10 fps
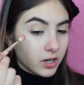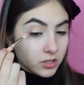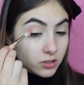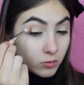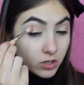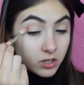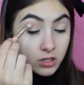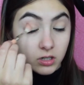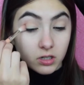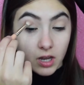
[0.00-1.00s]
I want it
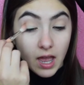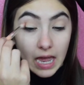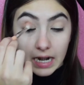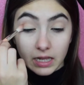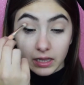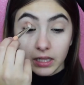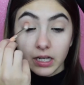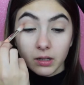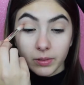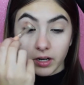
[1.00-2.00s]
to add a
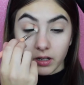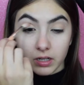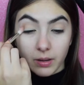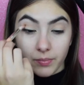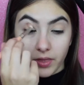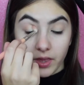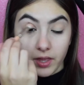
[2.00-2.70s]
little bit of depth.